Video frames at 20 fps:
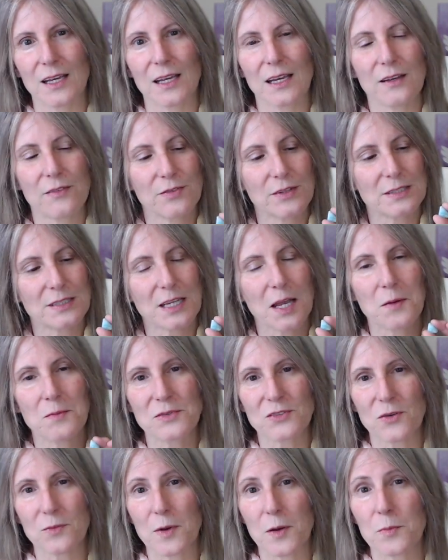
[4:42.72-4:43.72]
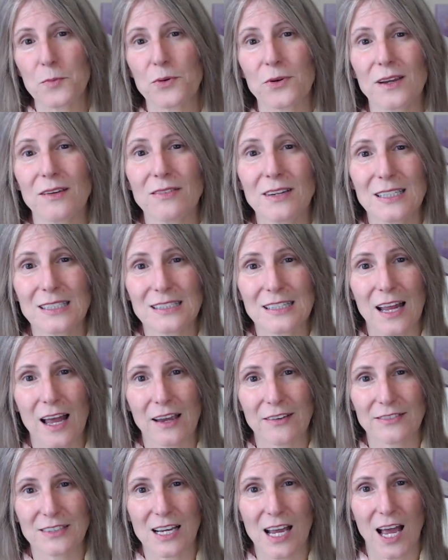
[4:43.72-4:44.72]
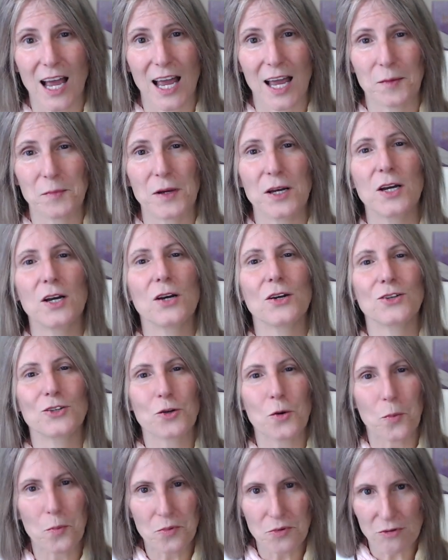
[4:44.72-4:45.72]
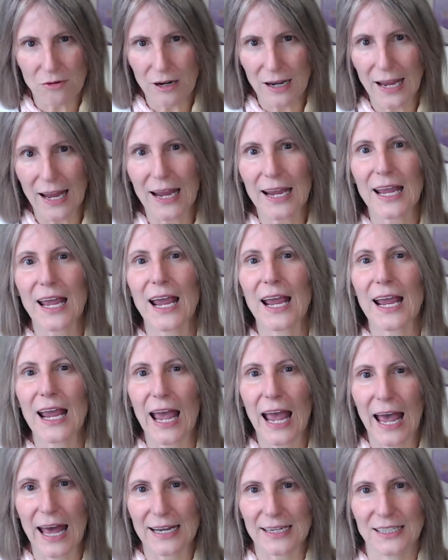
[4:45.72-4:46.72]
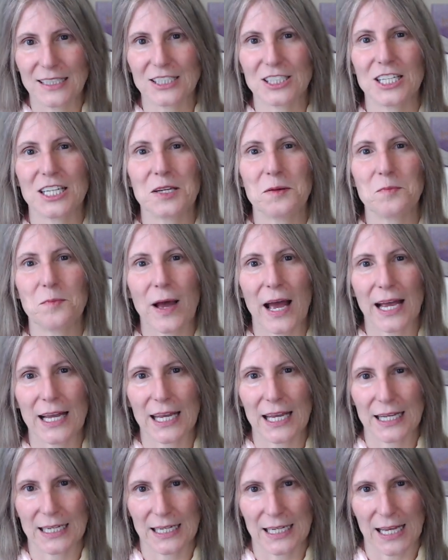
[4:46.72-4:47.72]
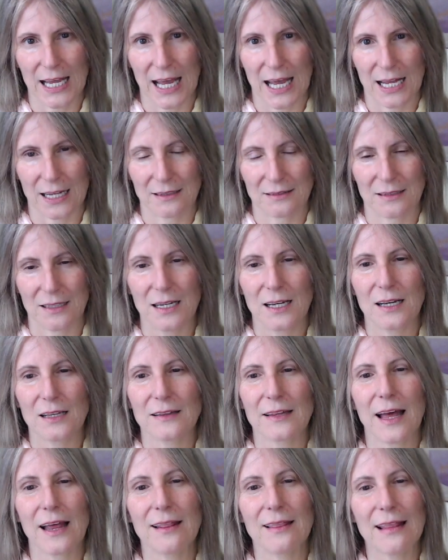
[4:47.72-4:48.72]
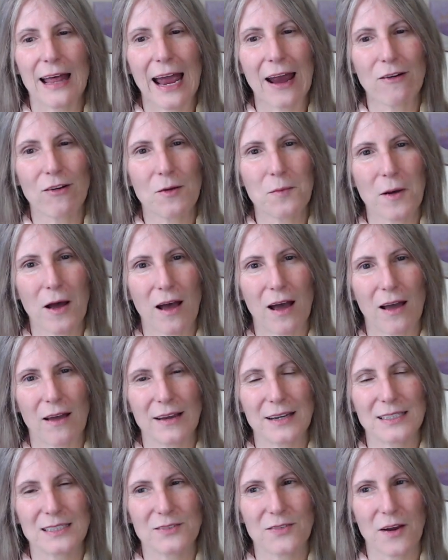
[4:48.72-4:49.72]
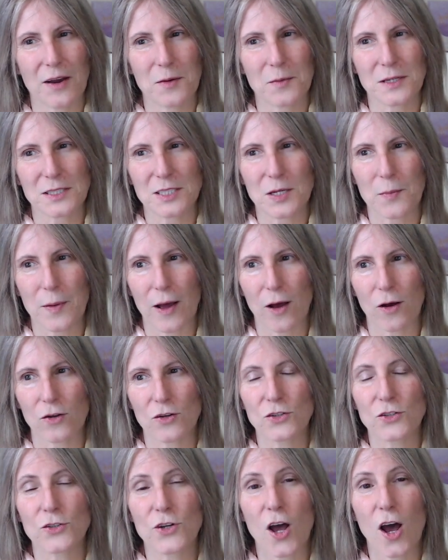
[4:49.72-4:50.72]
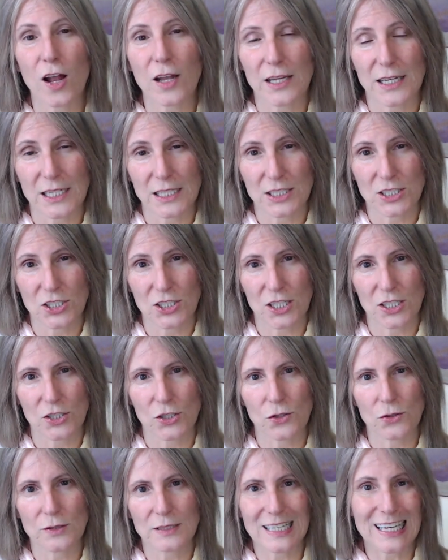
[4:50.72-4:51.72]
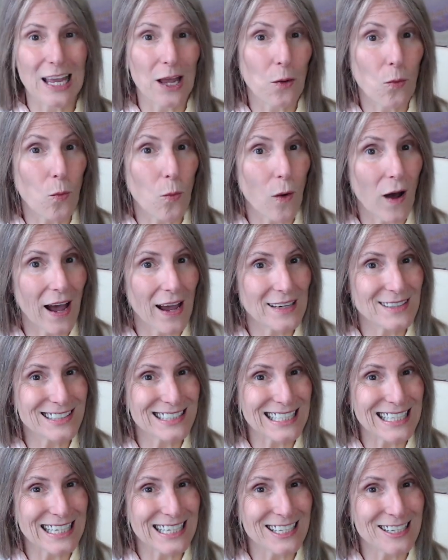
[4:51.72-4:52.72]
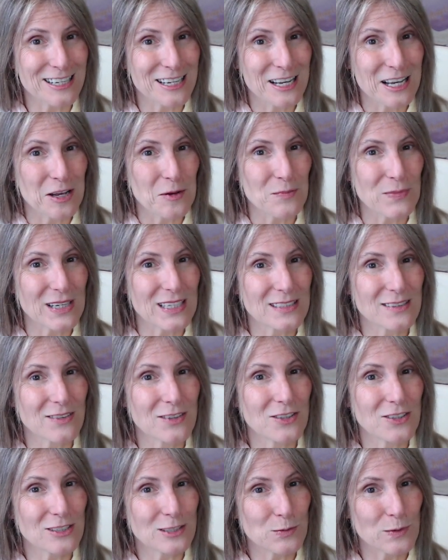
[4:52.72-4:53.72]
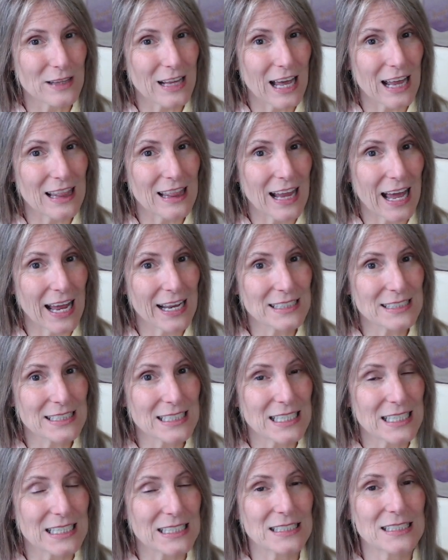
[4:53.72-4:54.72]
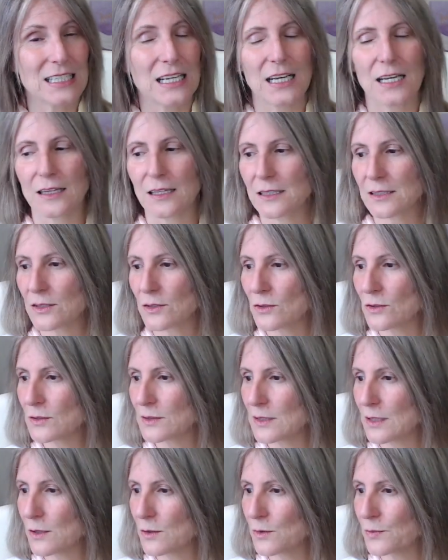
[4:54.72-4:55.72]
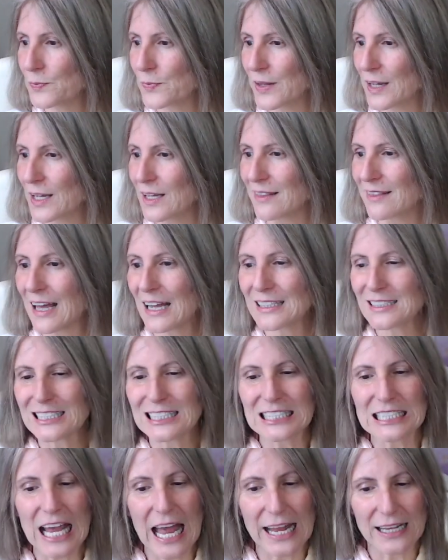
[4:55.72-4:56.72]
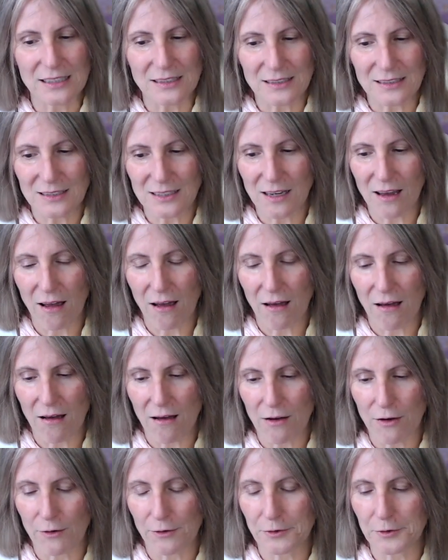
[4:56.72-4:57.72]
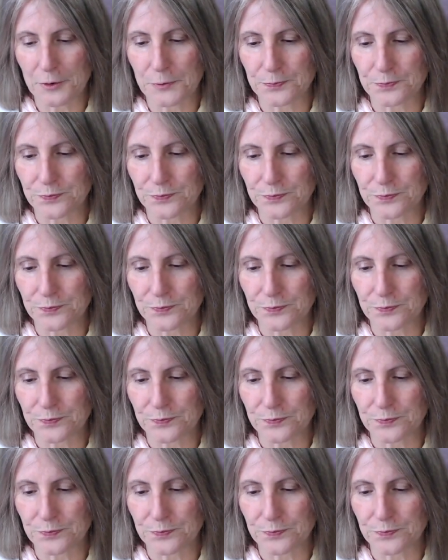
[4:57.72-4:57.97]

If this comes from a previous lifetime, you're bringing energy back in again. That Larimar is very much about knowledge and using it wisely because, of course, with Atlantis, there's also that sense of